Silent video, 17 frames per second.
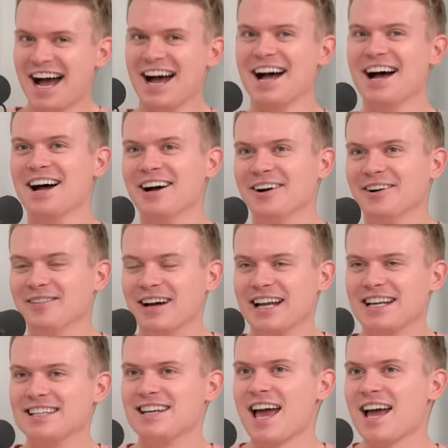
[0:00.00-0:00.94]
Um,
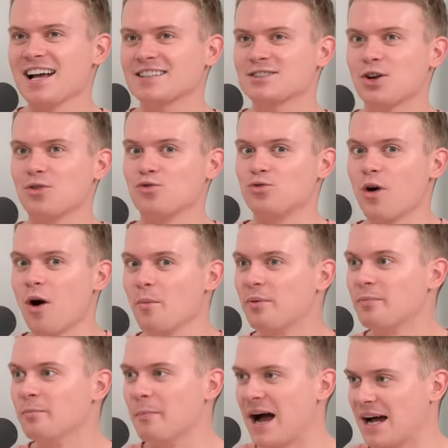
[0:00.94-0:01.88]
next,
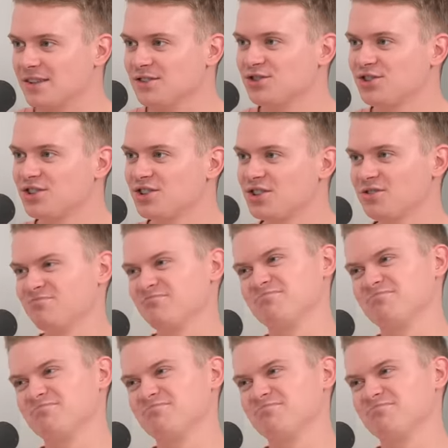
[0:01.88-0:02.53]
Rob Madge.